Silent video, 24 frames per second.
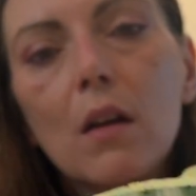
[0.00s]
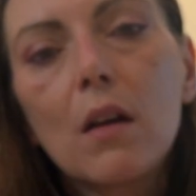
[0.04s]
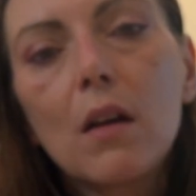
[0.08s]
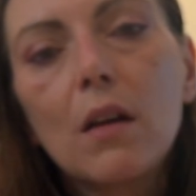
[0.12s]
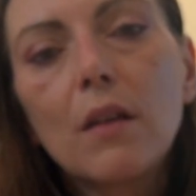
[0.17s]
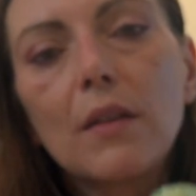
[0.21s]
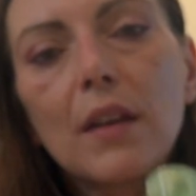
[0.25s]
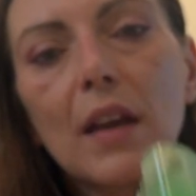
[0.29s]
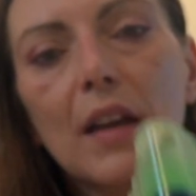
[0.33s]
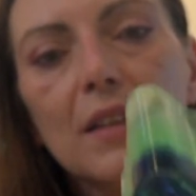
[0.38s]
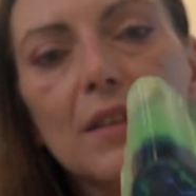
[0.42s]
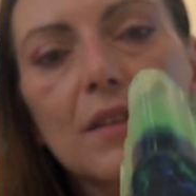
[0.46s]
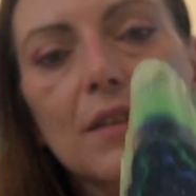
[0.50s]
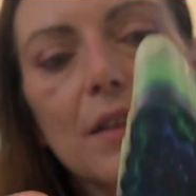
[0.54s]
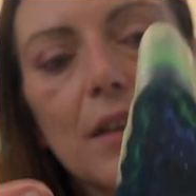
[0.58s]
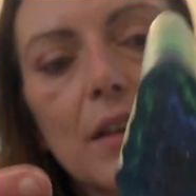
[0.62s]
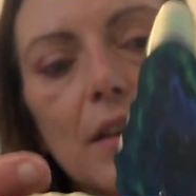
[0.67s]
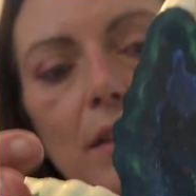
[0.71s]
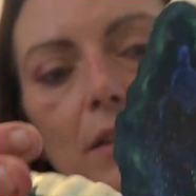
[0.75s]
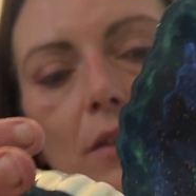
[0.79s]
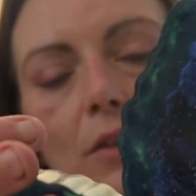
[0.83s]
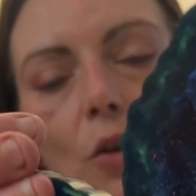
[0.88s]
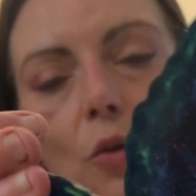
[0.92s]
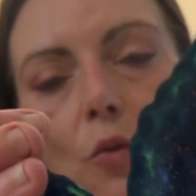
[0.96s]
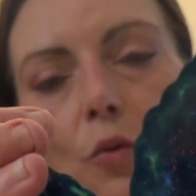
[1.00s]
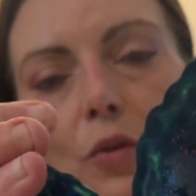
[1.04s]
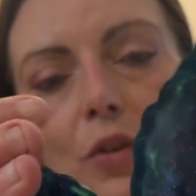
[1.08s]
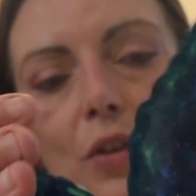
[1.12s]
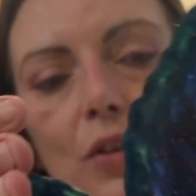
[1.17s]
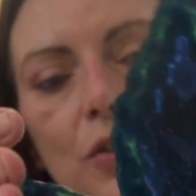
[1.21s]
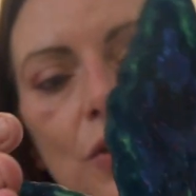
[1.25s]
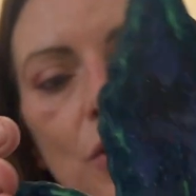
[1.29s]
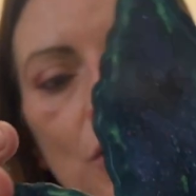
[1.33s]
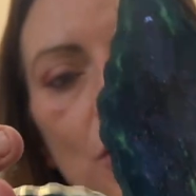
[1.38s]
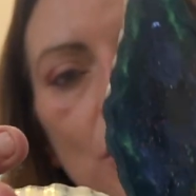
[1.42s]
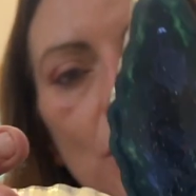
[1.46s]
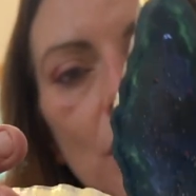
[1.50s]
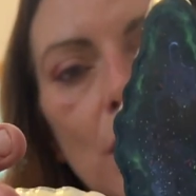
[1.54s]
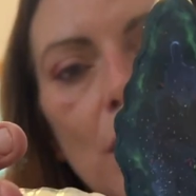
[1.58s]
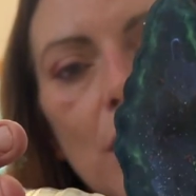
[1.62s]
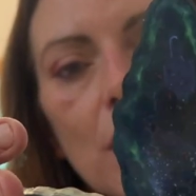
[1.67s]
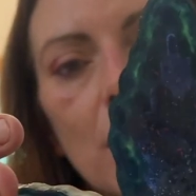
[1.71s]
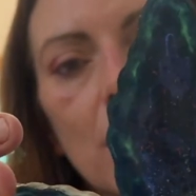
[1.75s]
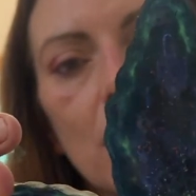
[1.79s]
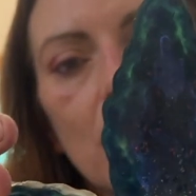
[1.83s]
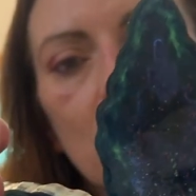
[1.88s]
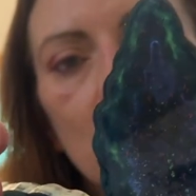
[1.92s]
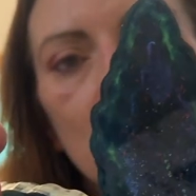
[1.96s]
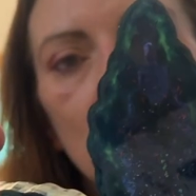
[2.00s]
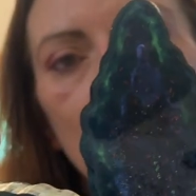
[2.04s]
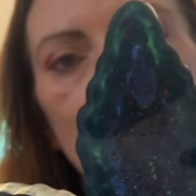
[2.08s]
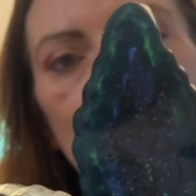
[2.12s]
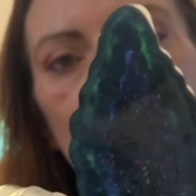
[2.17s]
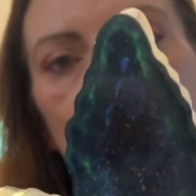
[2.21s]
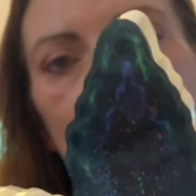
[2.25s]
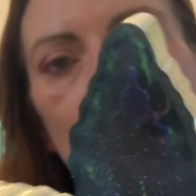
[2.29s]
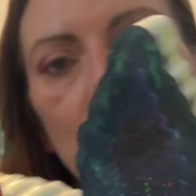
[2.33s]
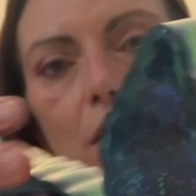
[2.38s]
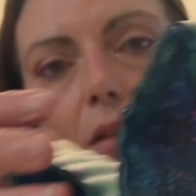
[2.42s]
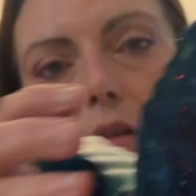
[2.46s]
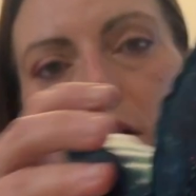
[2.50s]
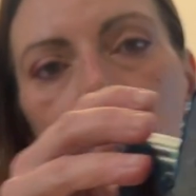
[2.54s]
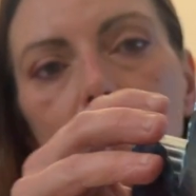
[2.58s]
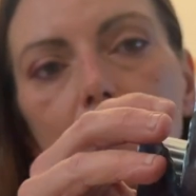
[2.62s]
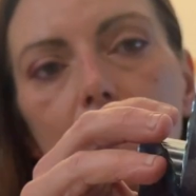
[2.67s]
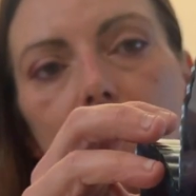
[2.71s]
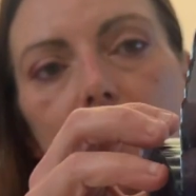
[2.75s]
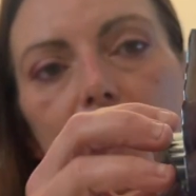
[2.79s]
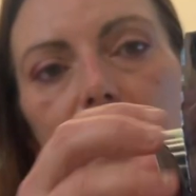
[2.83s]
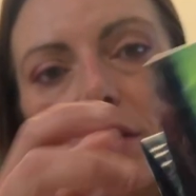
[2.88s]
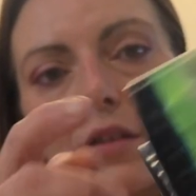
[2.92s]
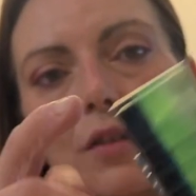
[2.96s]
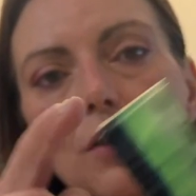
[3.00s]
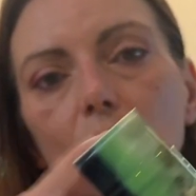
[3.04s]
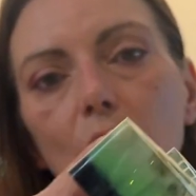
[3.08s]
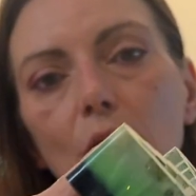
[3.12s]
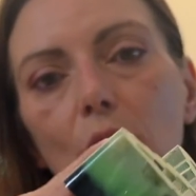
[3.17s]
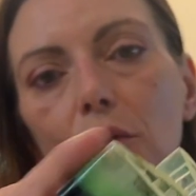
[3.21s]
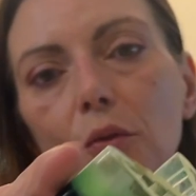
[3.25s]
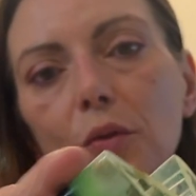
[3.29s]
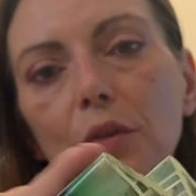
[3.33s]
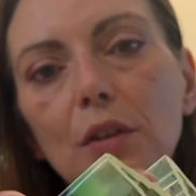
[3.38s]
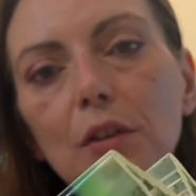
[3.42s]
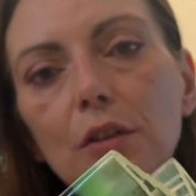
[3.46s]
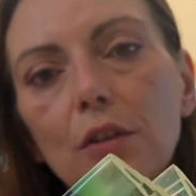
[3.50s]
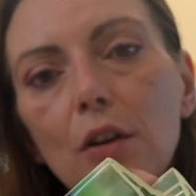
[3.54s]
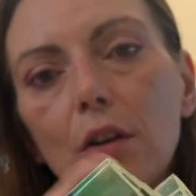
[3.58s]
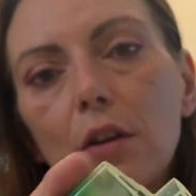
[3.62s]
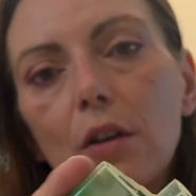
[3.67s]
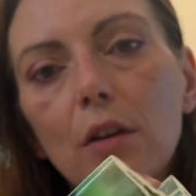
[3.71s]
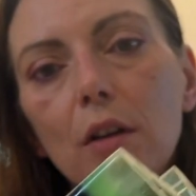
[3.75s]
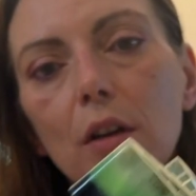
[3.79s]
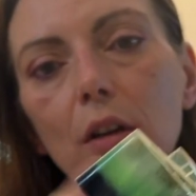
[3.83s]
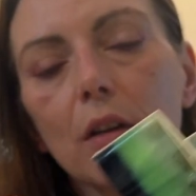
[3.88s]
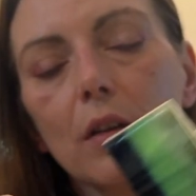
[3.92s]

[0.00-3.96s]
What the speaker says: And that's like glow in the dark. This will glow in the dark.